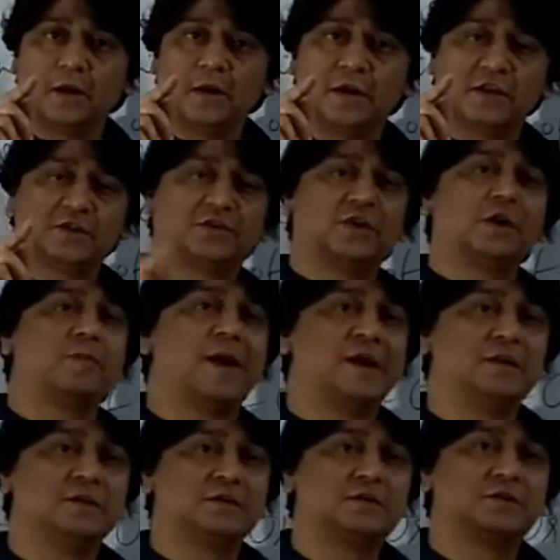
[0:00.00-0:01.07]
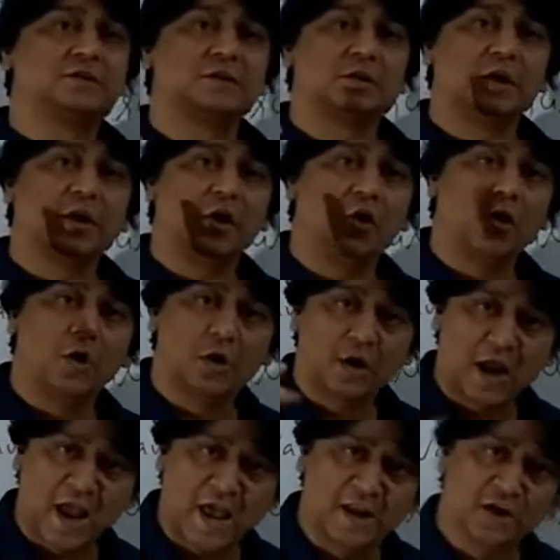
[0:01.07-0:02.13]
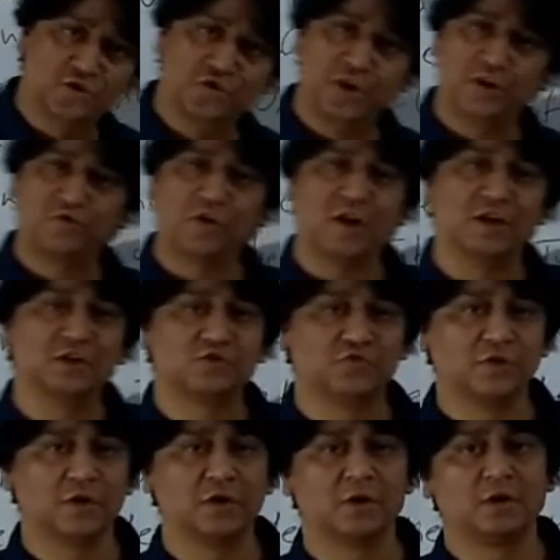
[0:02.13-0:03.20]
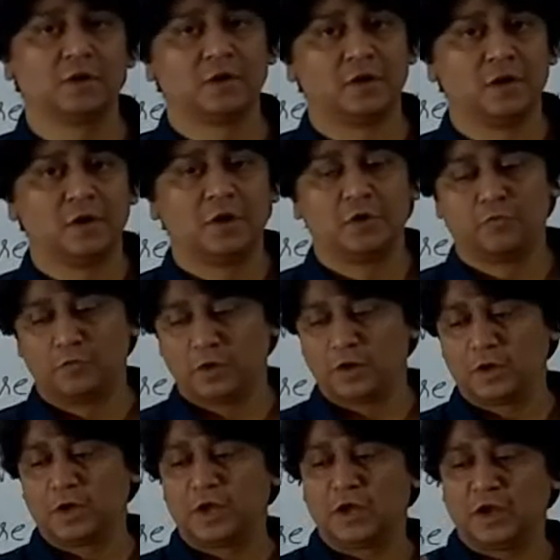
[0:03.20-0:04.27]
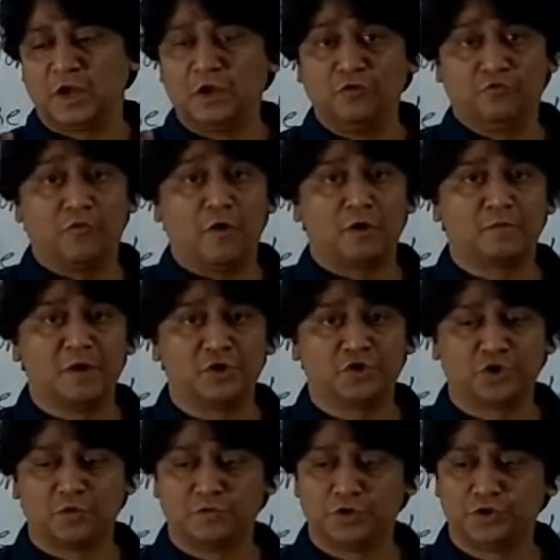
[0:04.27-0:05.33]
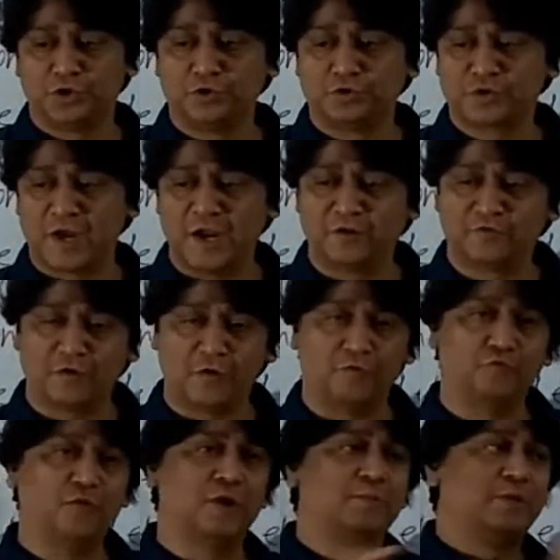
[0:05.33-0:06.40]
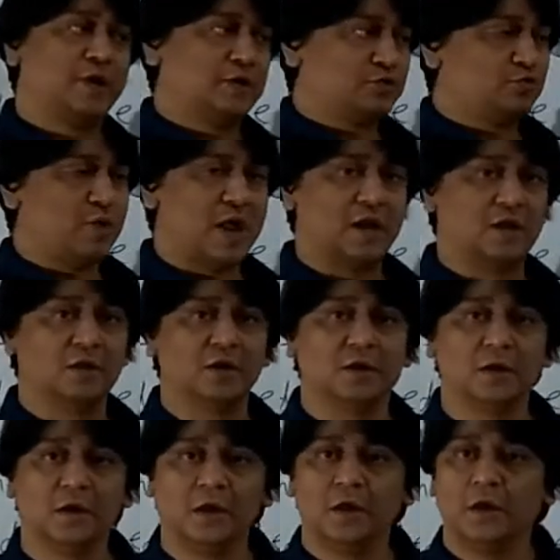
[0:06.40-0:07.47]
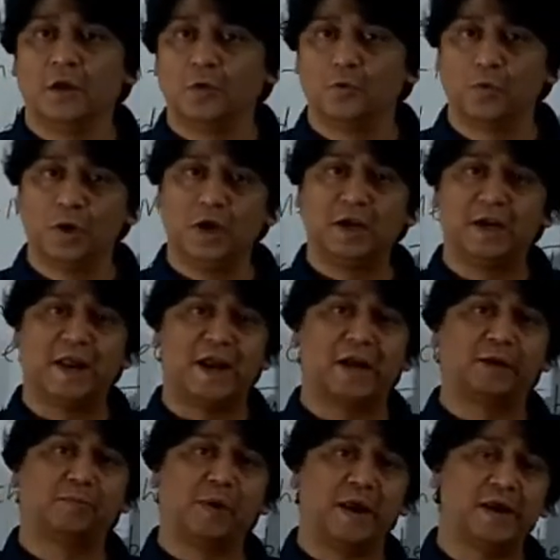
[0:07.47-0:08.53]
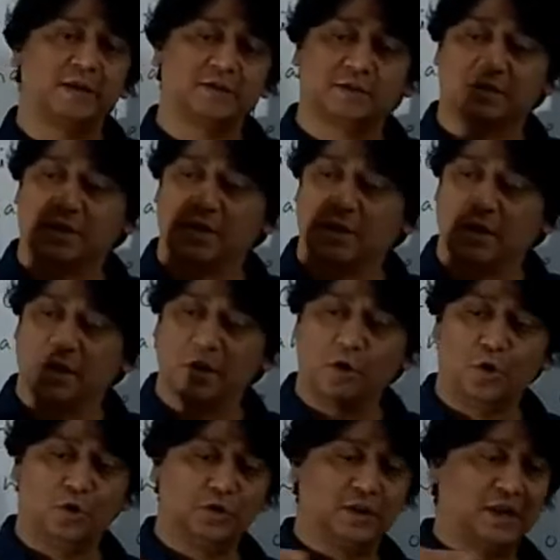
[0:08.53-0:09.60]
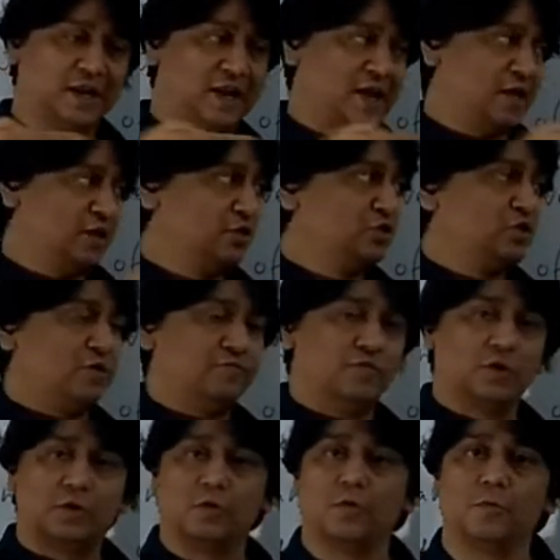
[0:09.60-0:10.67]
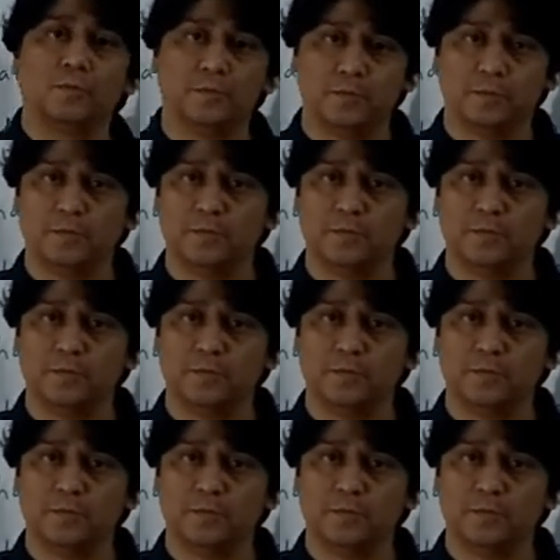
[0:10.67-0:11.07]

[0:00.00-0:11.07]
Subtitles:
disturbance or energy transfer, information which you send from one place to another will take place along the length of the rope.